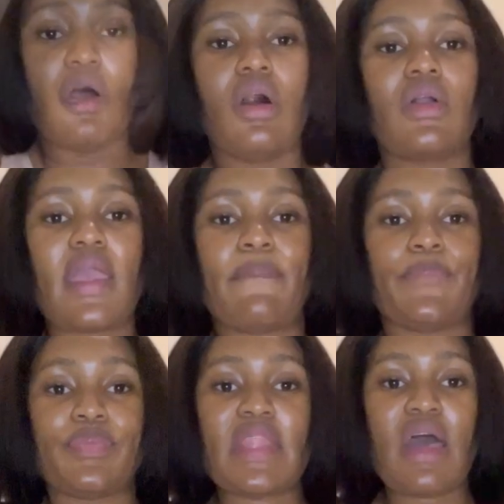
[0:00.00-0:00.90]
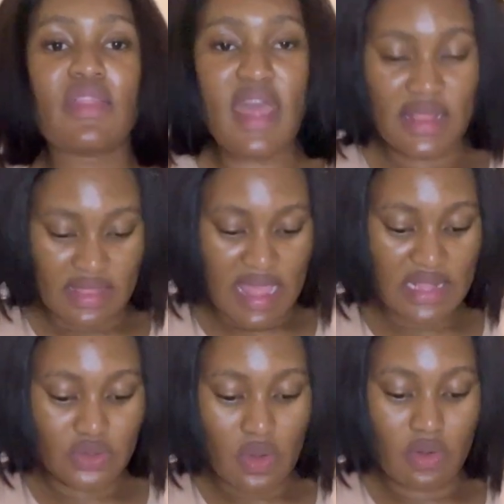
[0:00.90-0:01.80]
Okay, now that
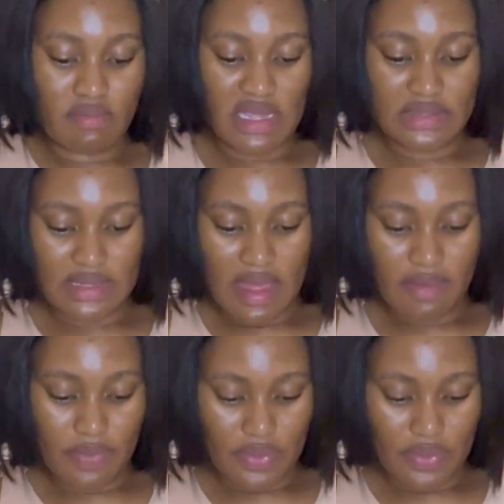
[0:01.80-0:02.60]
that's all mixed up,